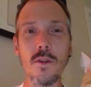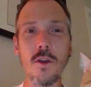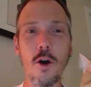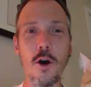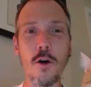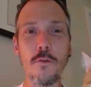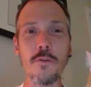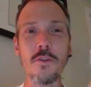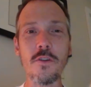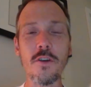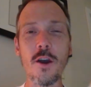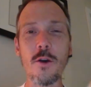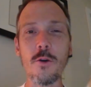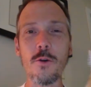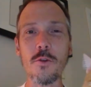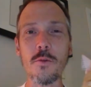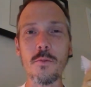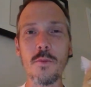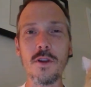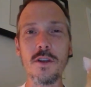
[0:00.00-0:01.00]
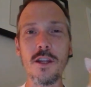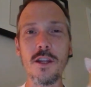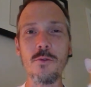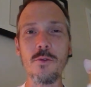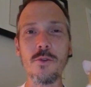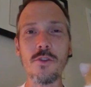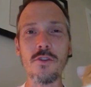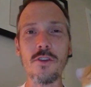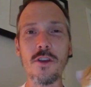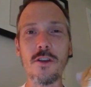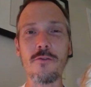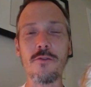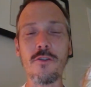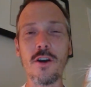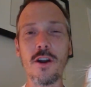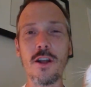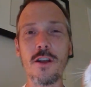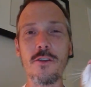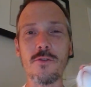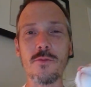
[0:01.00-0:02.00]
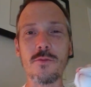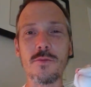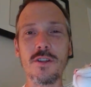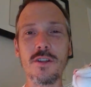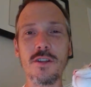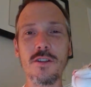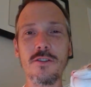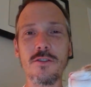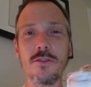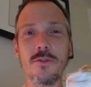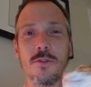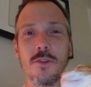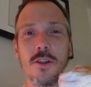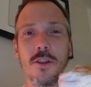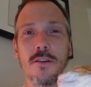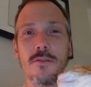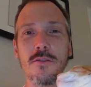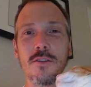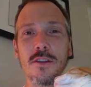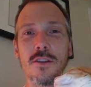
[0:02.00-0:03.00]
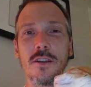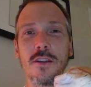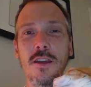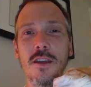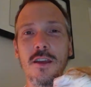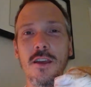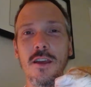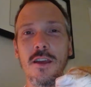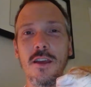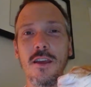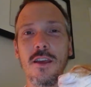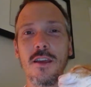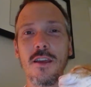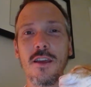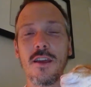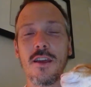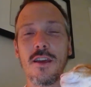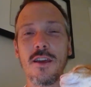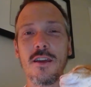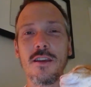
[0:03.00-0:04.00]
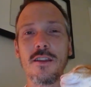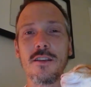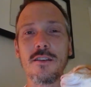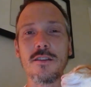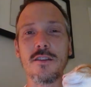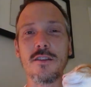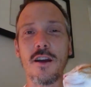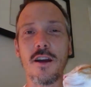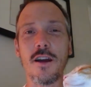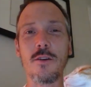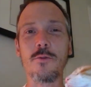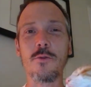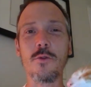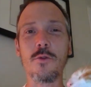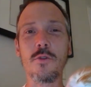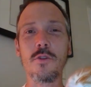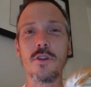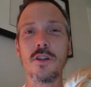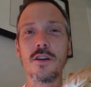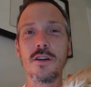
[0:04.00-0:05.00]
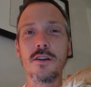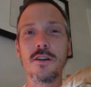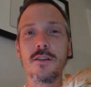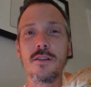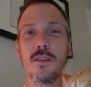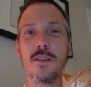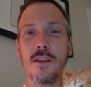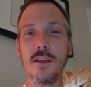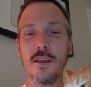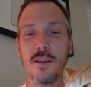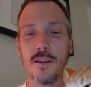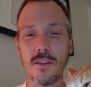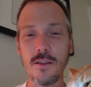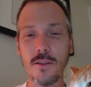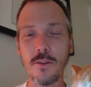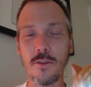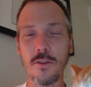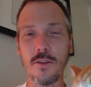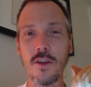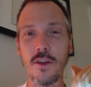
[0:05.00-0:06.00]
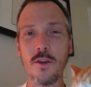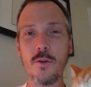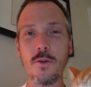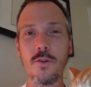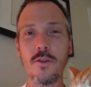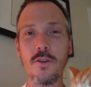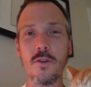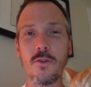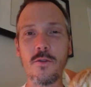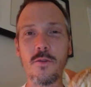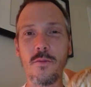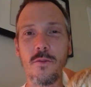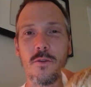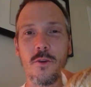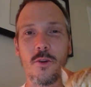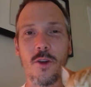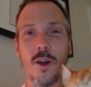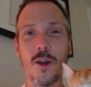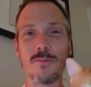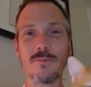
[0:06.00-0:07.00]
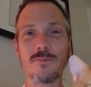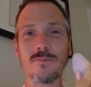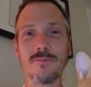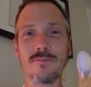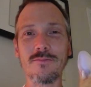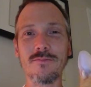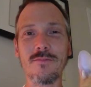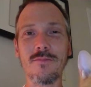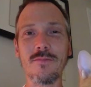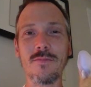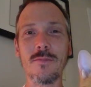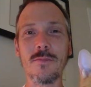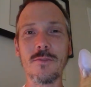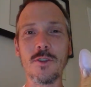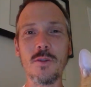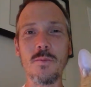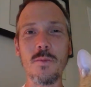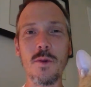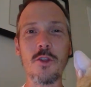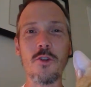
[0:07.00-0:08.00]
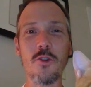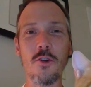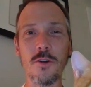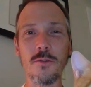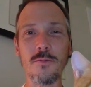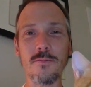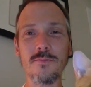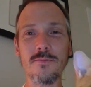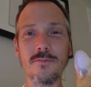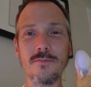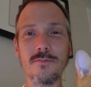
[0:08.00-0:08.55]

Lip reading: office hours Monday, Wednesday, Friday from 10 to 11. And I will see you soon. Okay. Good to meet y'all.